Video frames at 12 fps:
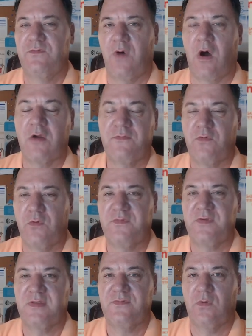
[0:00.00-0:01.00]

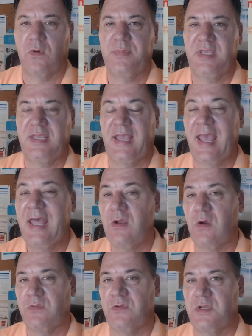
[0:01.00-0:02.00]
R454B and
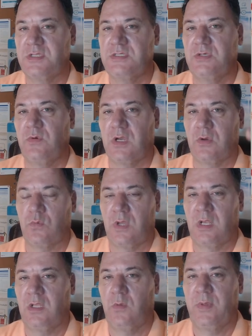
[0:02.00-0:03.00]
R32 are going to
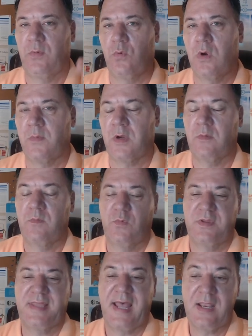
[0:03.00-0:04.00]
run a little bit warmer.
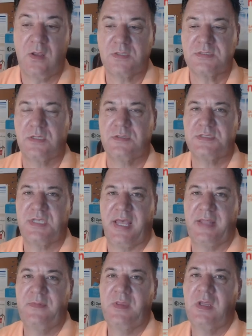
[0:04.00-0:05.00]
With that also
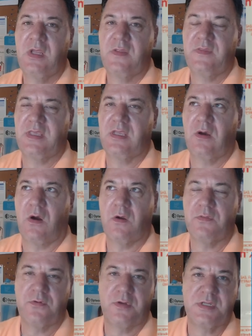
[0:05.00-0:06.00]
said, the
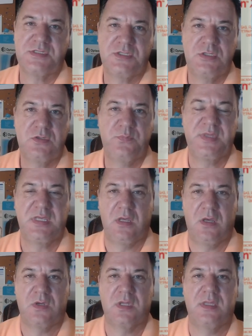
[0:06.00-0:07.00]
R32
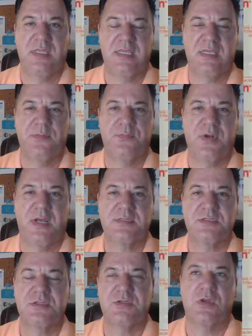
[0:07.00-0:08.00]
POE
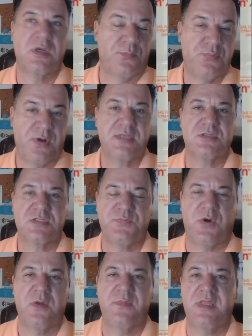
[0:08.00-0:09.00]
compressors, or compressors,
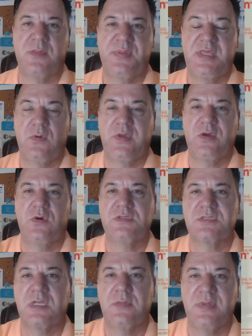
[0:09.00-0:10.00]
pardon me, the POE oil
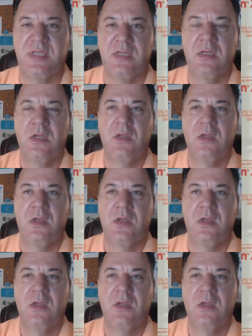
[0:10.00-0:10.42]
is going to be